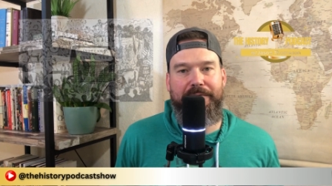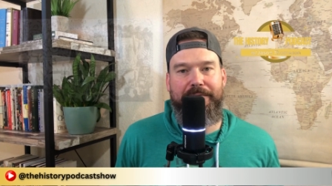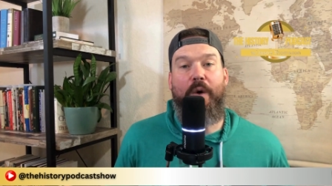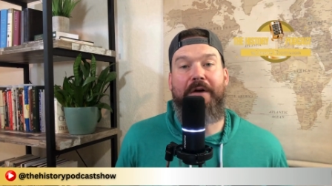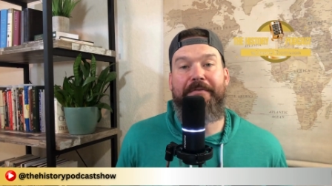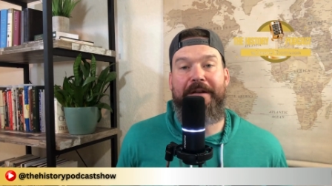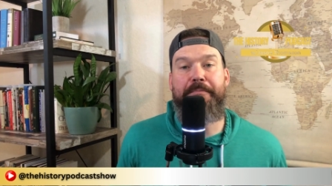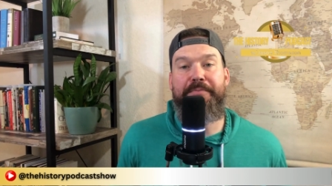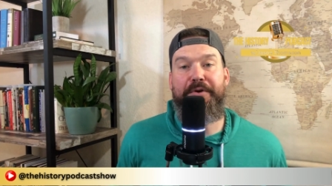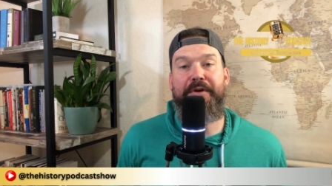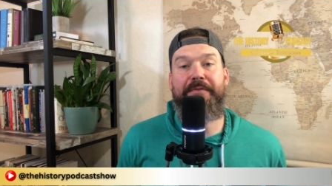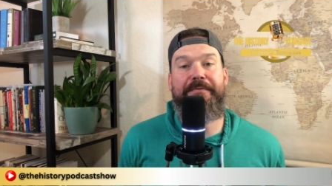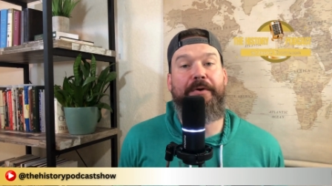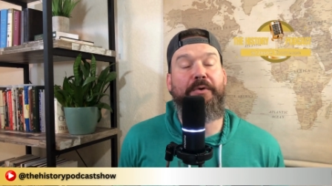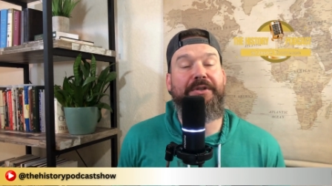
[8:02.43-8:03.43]
While Van
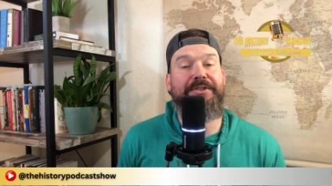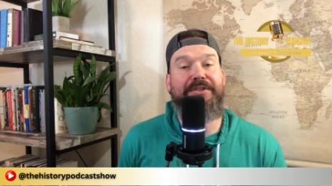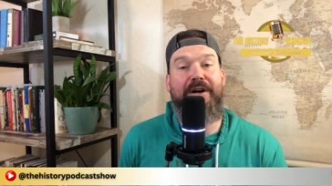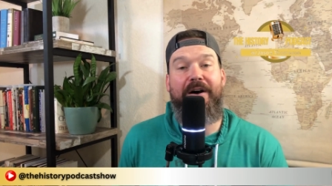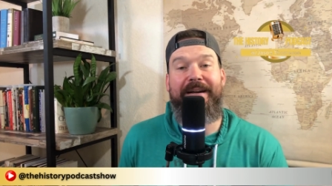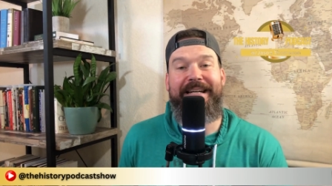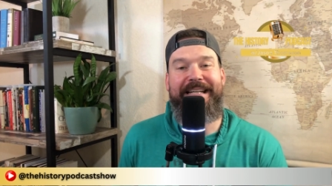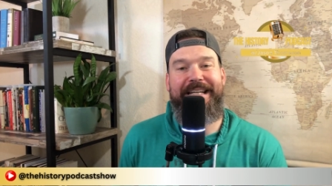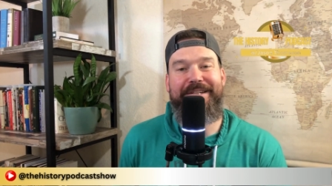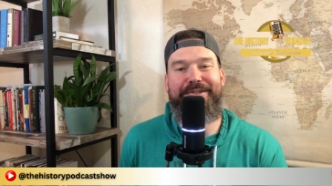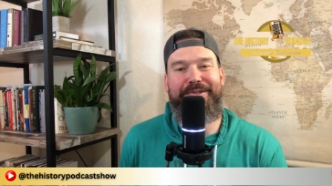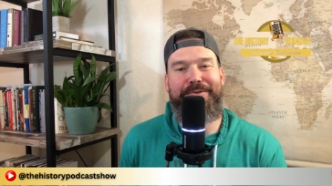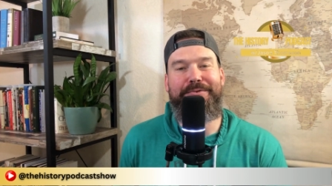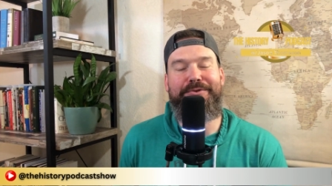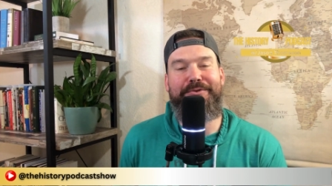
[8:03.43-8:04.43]
Buren focused on an
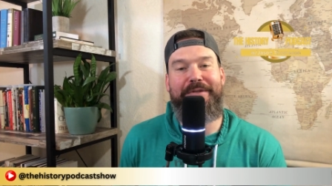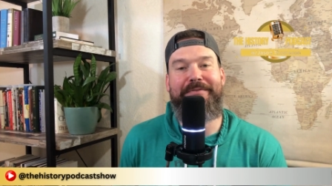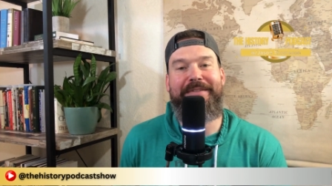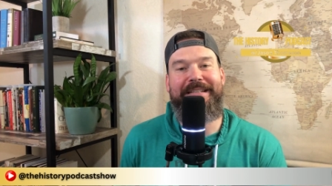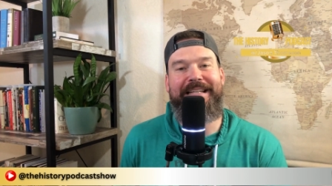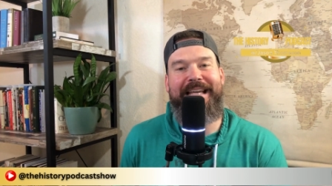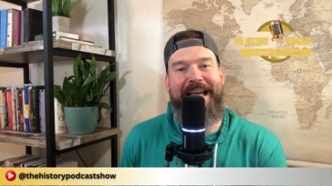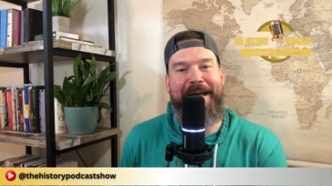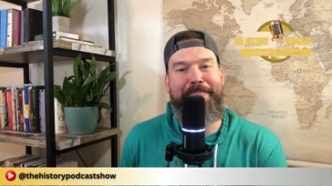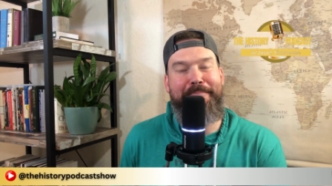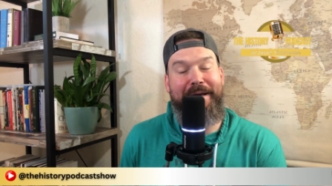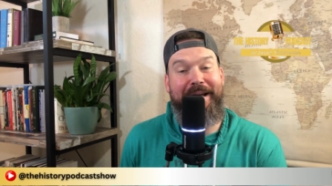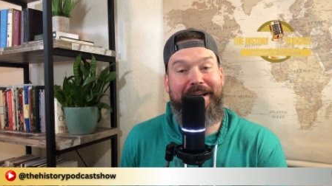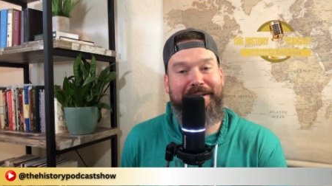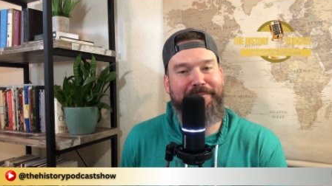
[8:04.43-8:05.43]
issue-driven
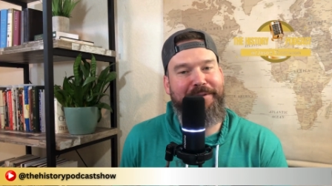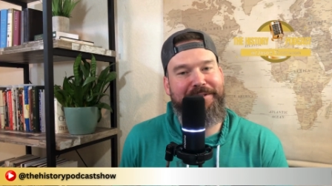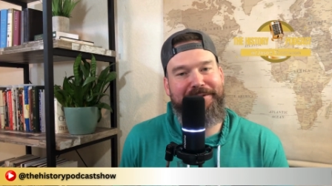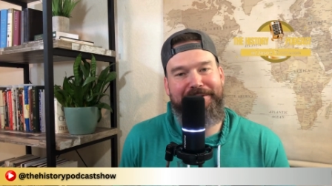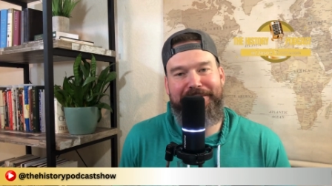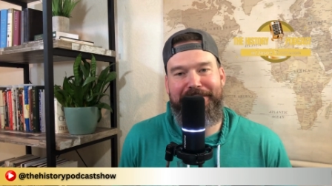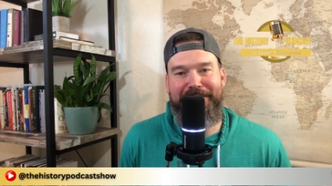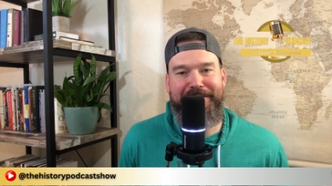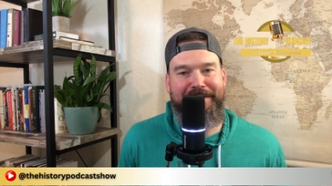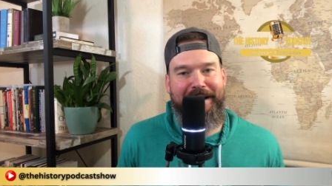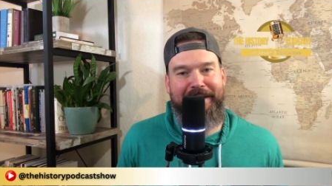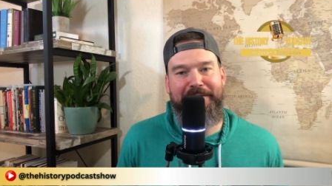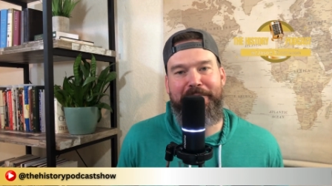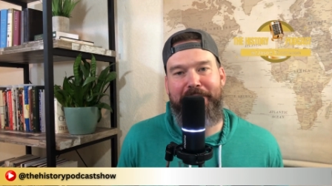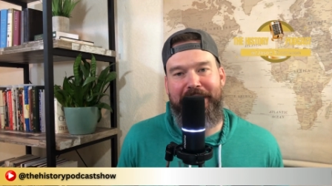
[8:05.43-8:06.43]
campaign, which is
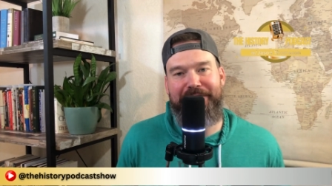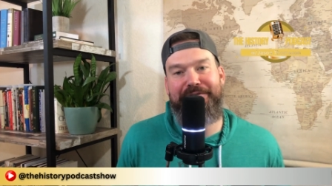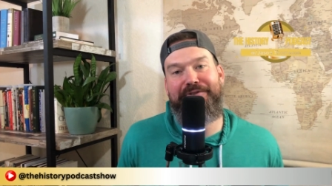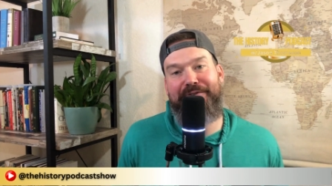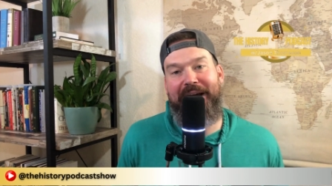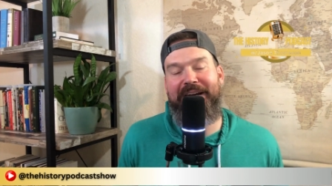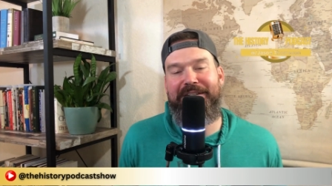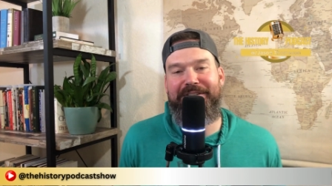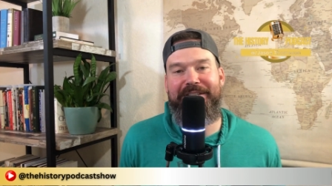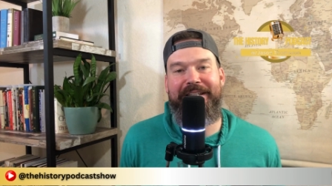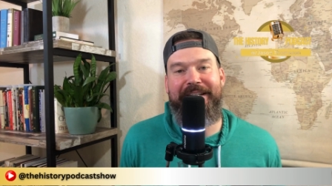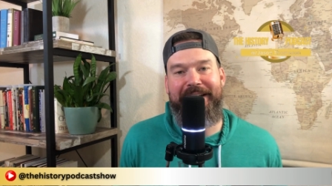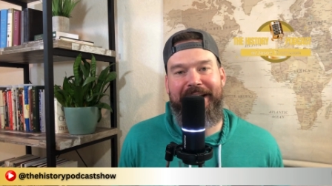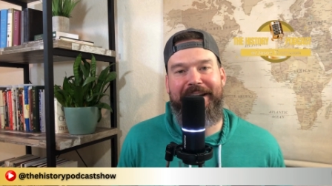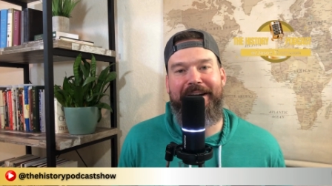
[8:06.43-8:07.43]
not the best strategy
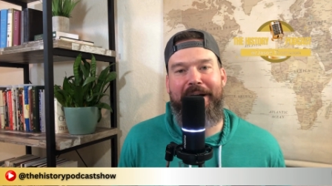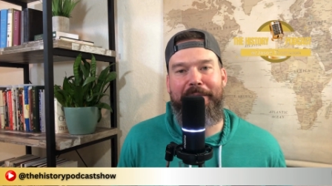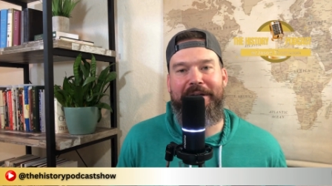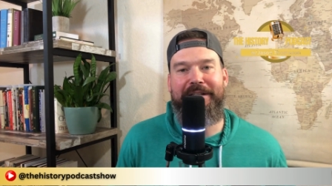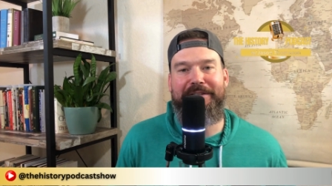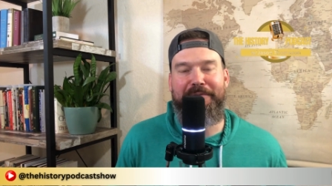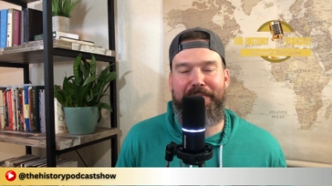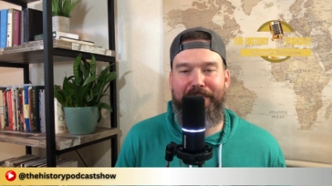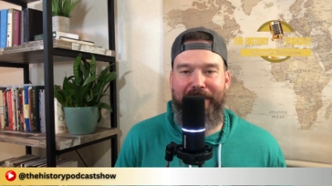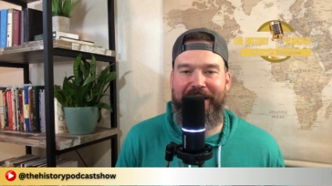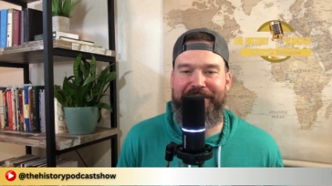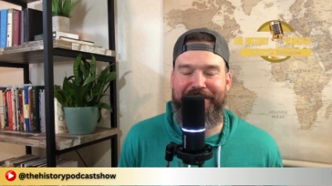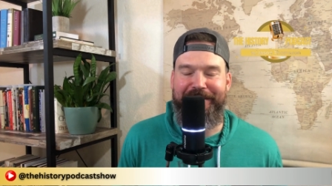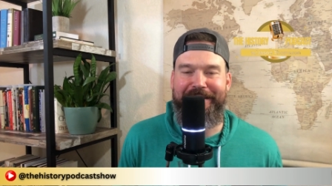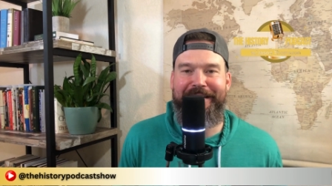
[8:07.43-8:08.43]
in an economic
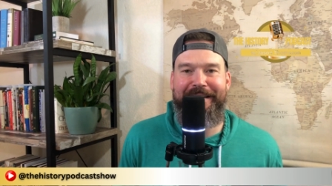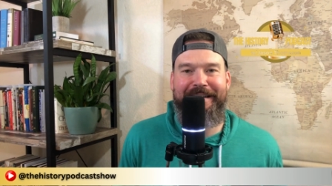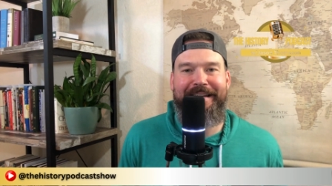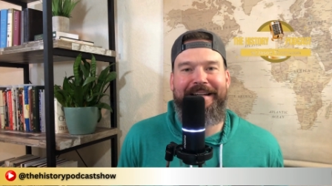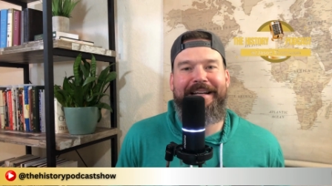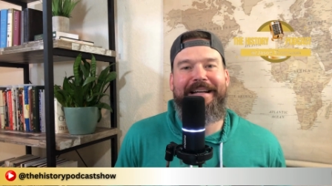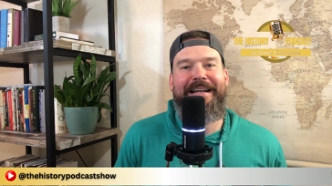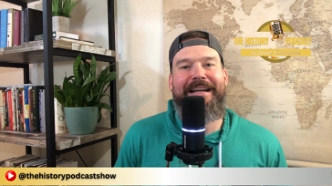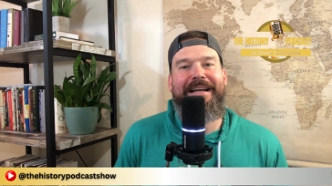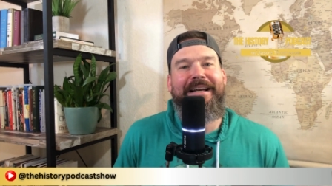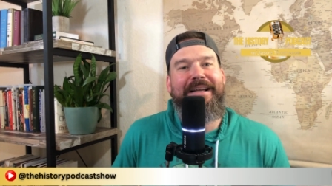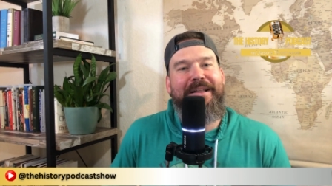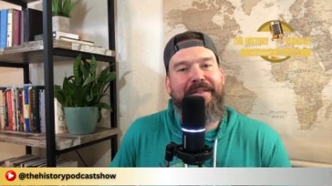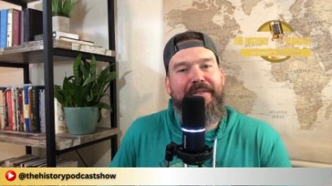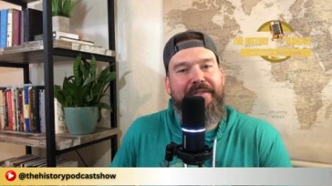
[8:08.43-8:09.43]
depression,
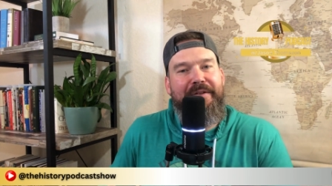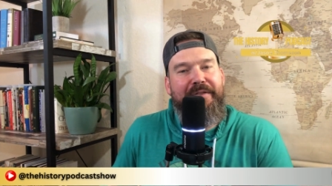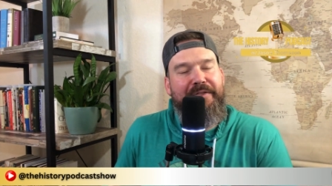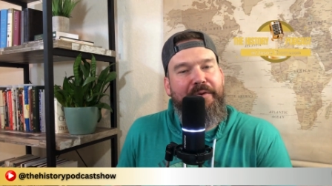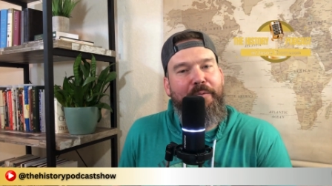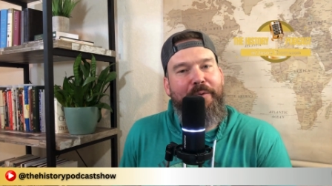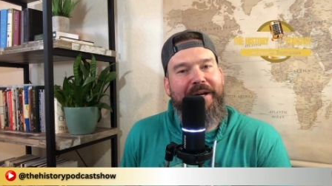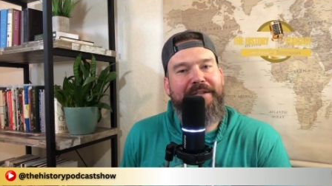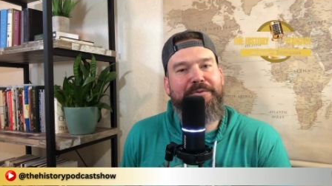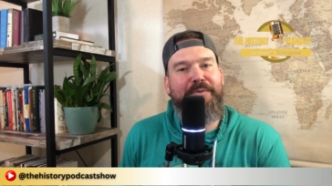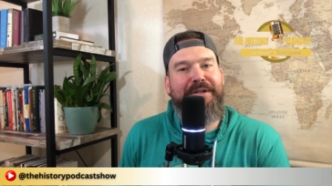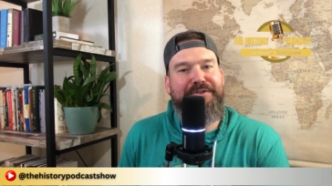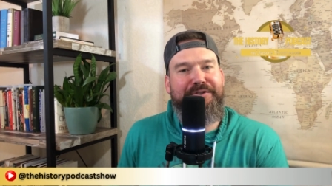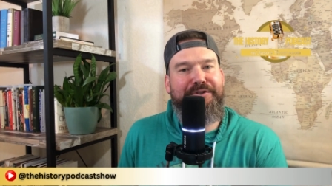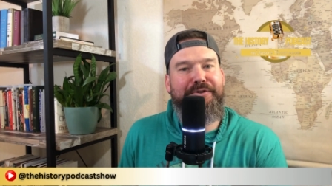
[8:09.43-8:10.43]
the Whigs
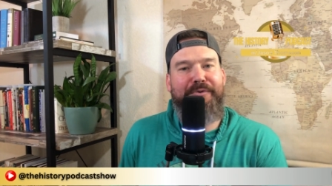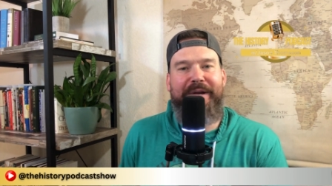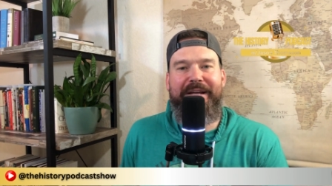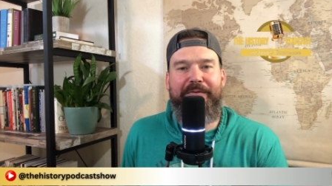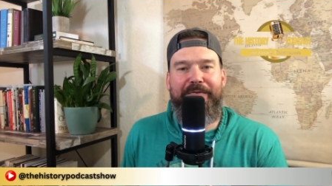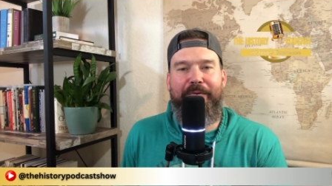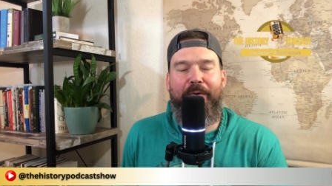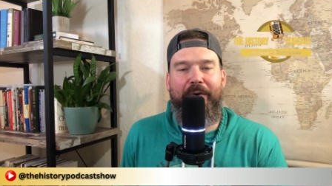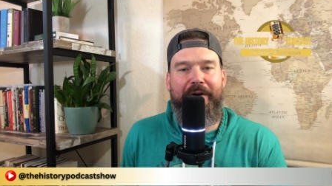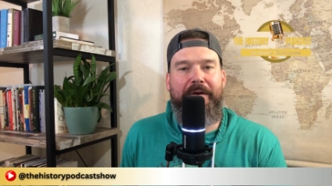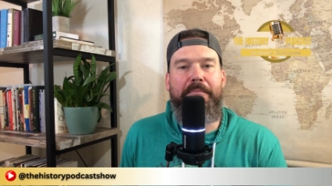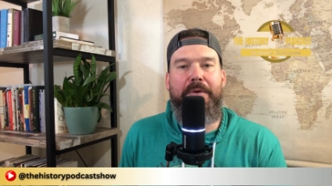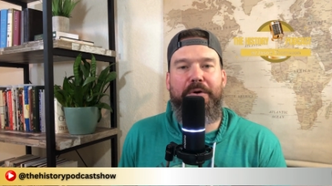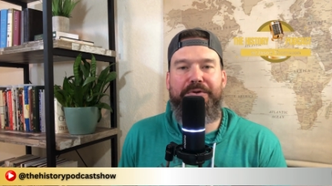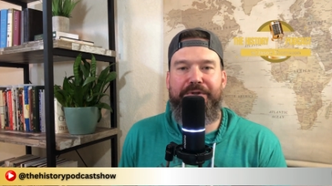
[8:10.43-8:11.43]
went straight for
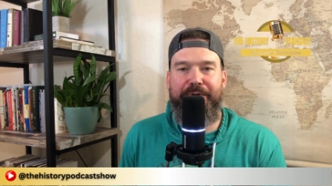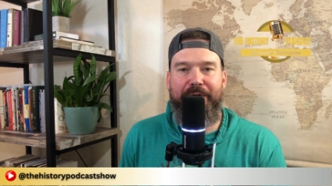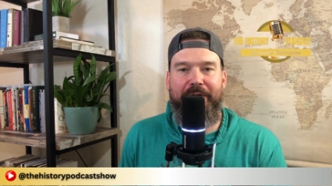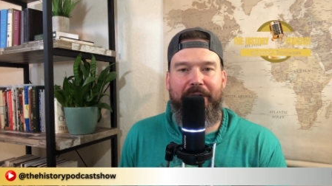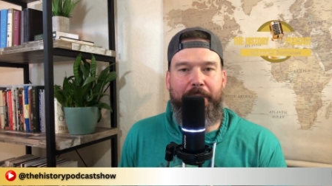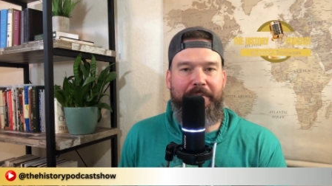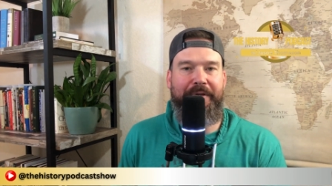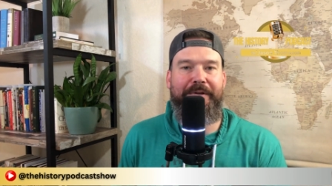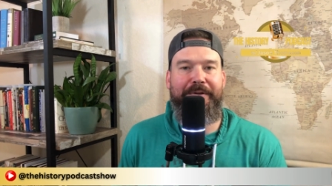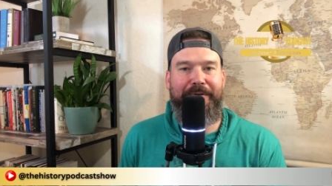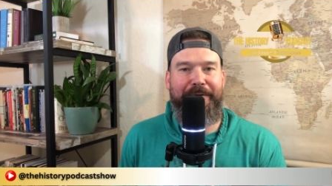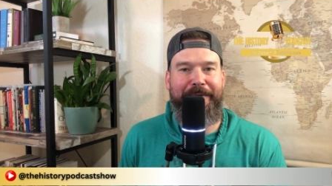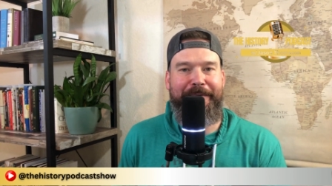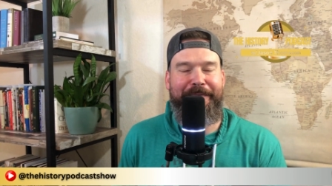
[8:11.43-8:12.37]
emotional appeal.